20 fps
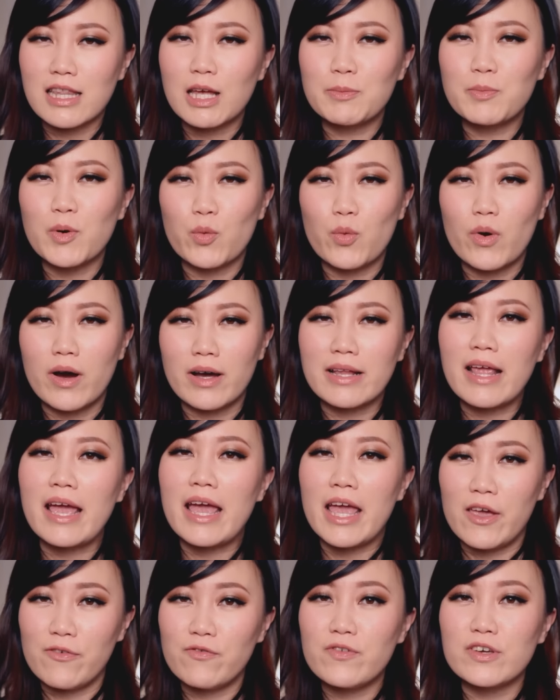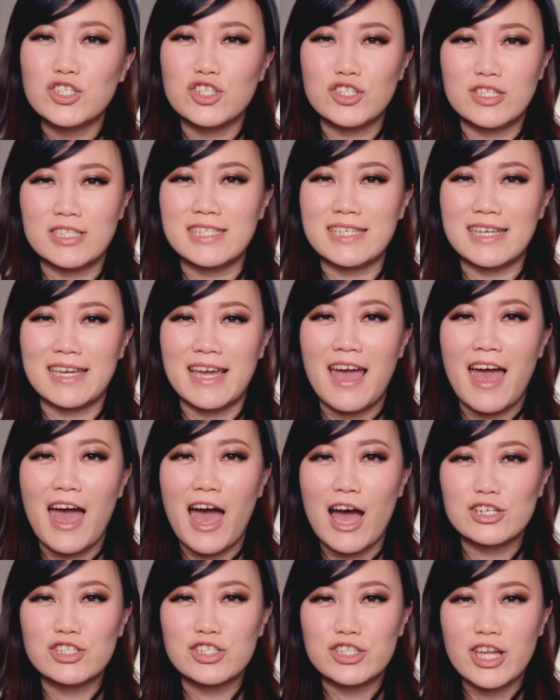Number one, efficiency.
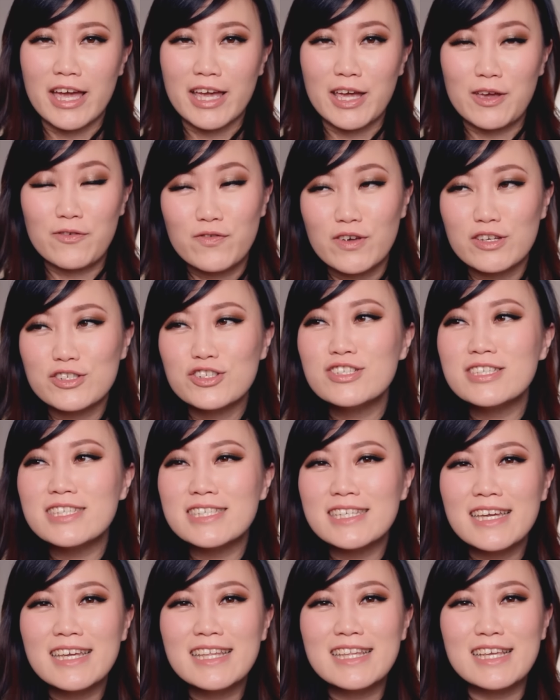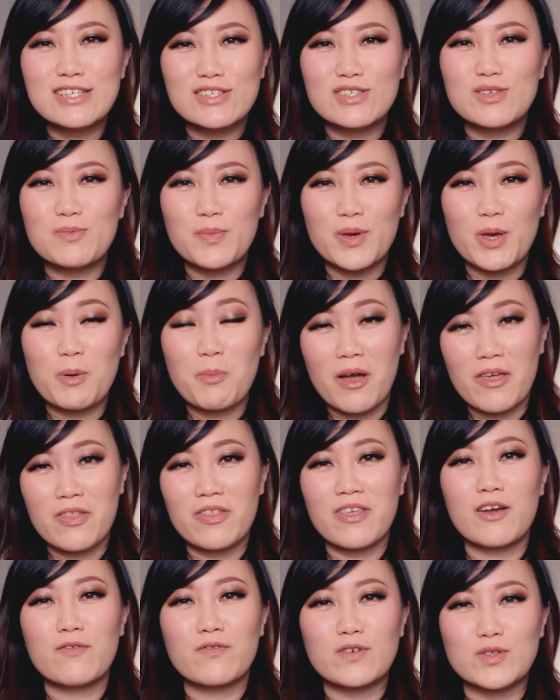Hashtag efficiency needs to be my
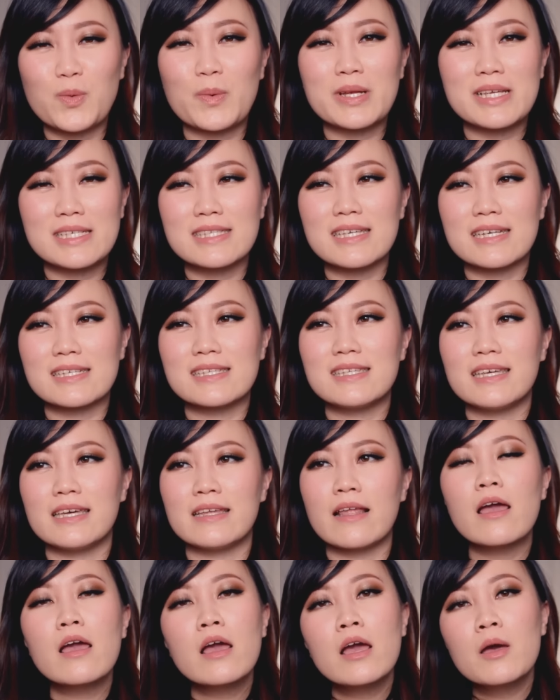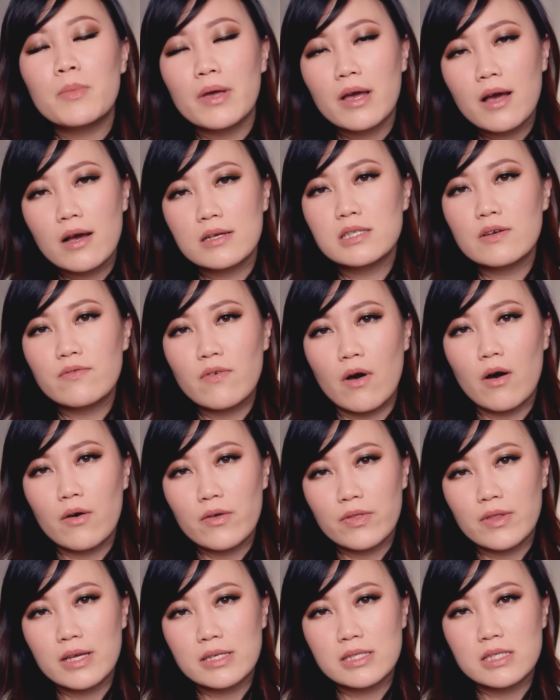thing for 2016 because of
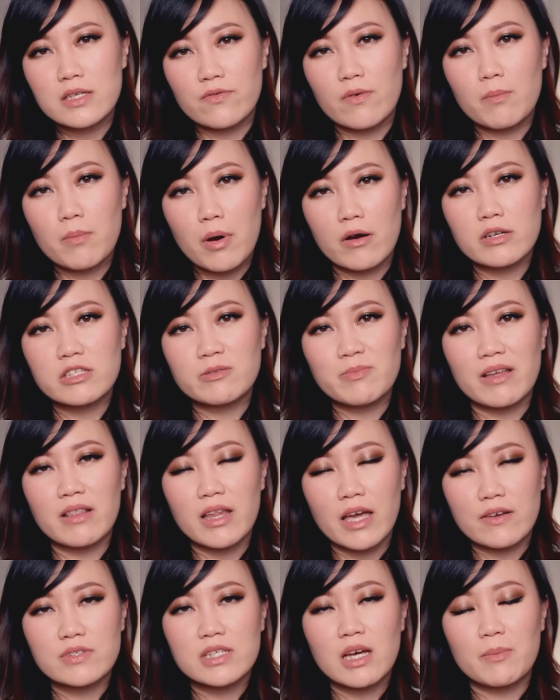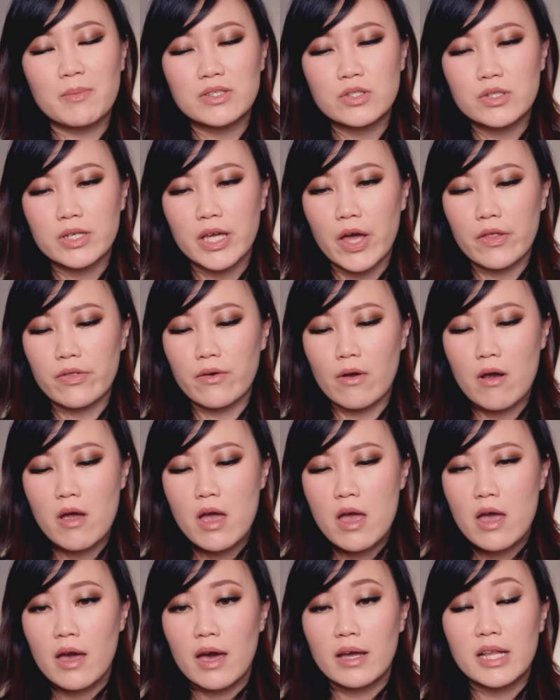all these different parts of my lives coming together
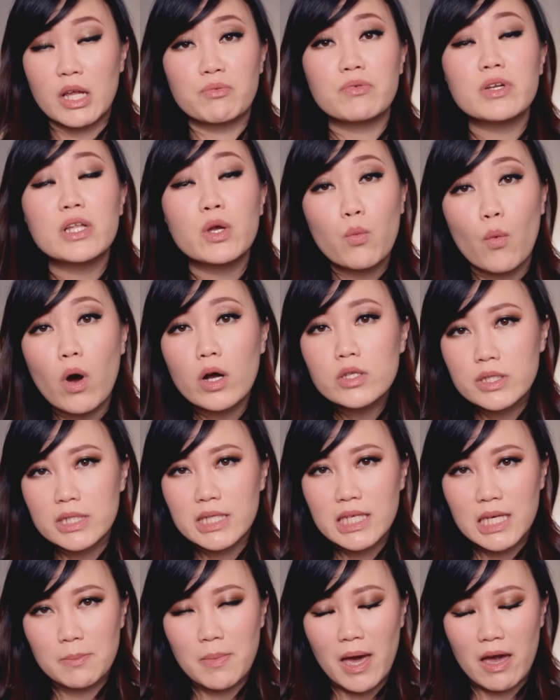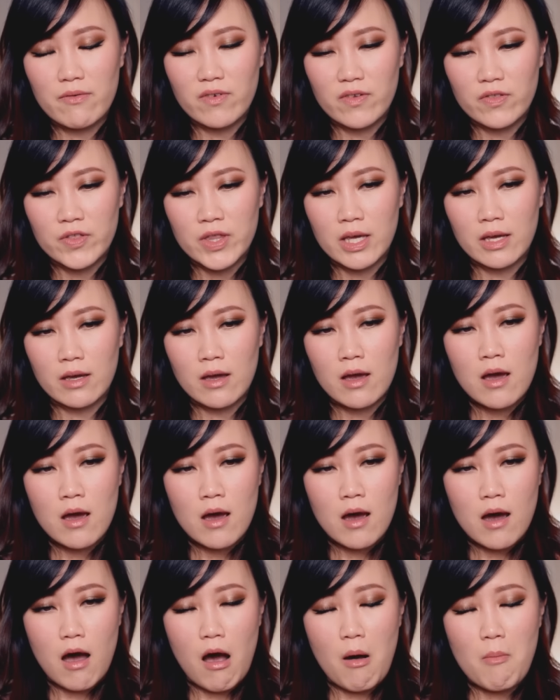and I really want to keep everything.
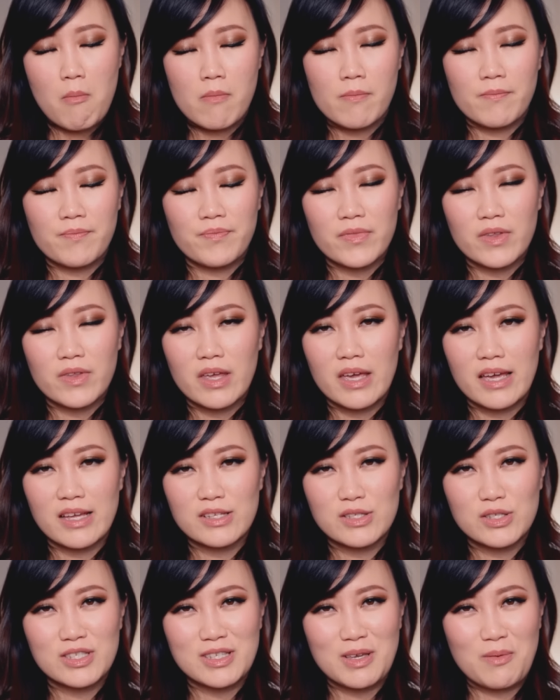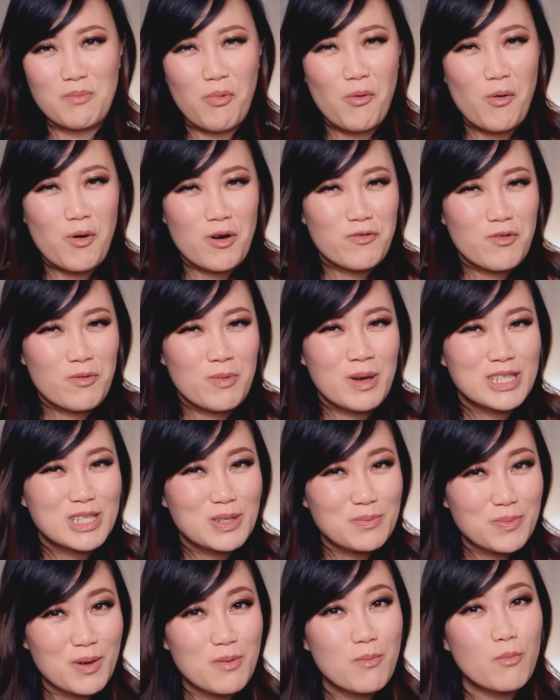Um, it's important for me
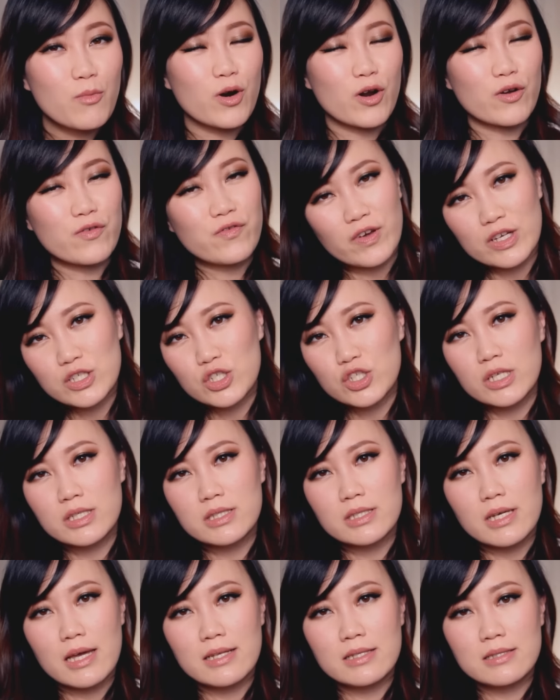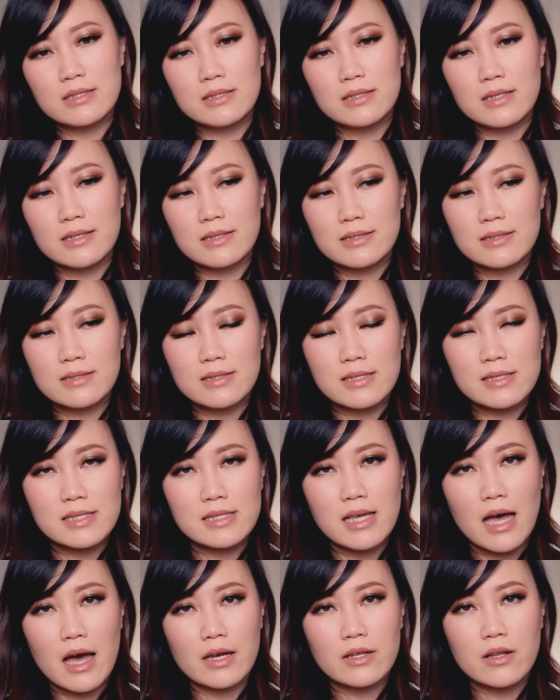to be more efficient and
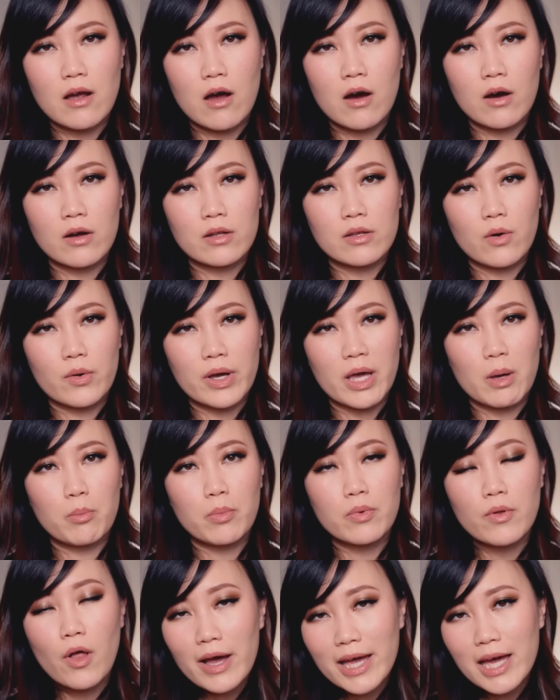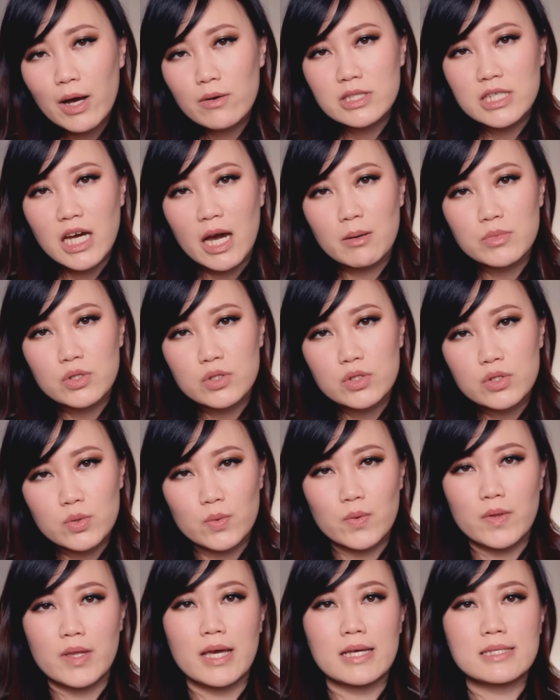decide on, okay, block out time to
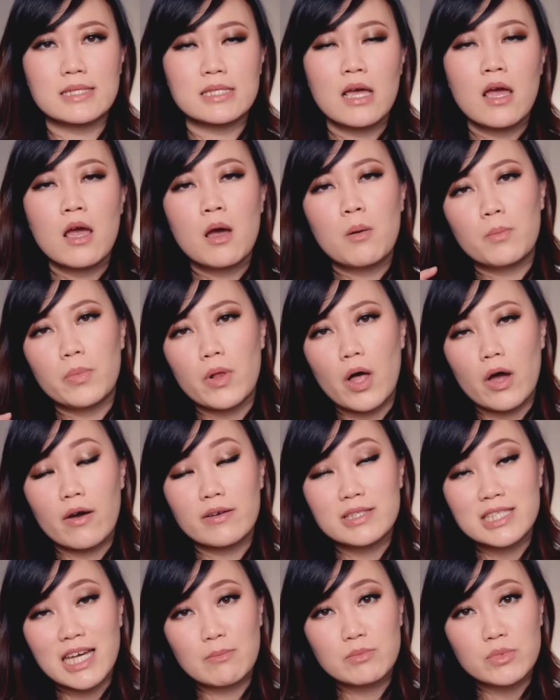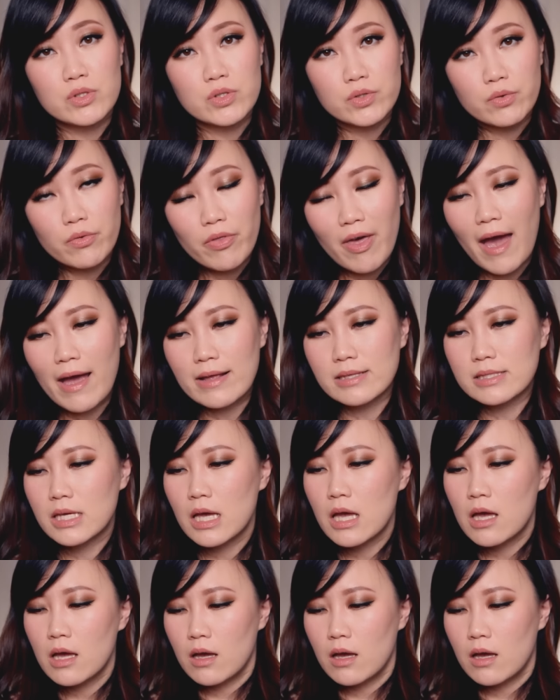do this, block out time to do that.